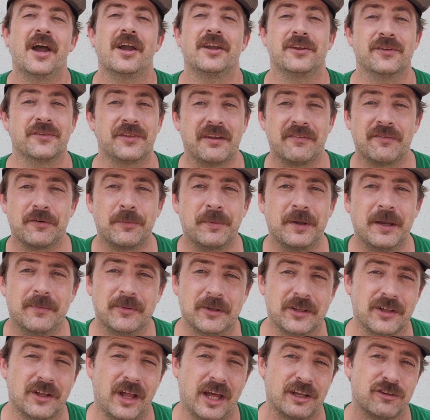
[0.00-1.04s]
You'll never be able
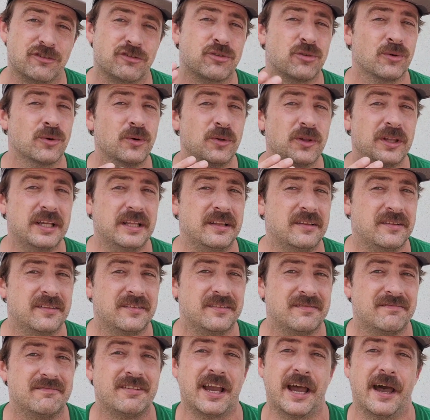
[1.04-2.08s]
to like truly
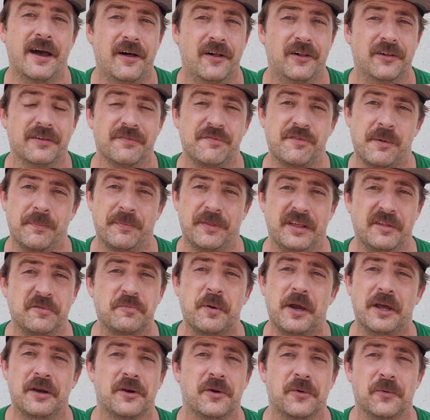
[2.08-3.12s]
tell if something's
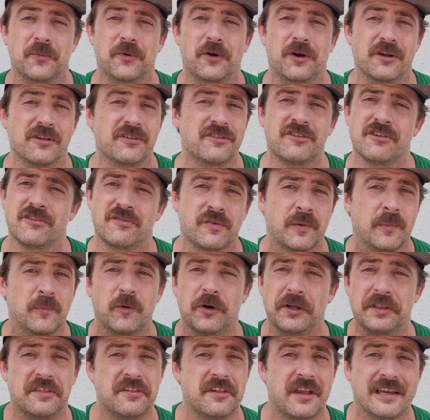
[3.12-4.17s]
better or worse just from
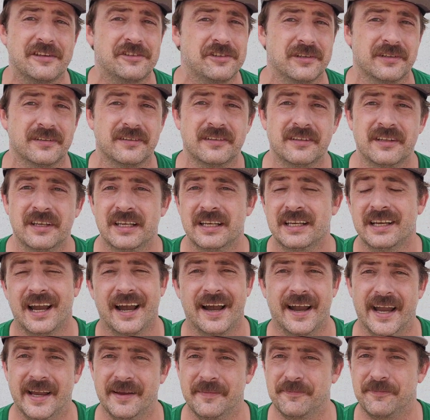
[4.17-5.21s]
one session.
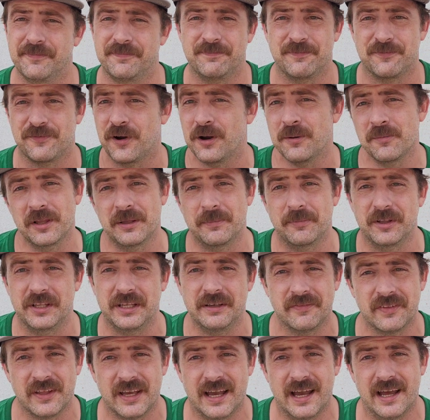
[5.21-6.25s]
I firmly
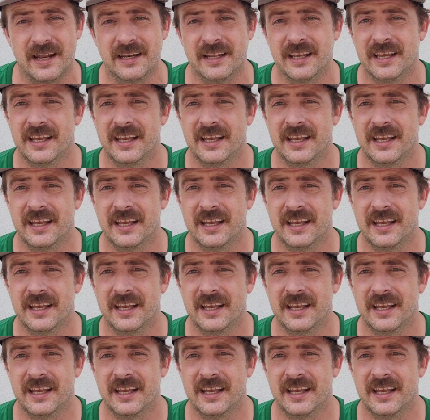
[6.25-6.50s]
believe that.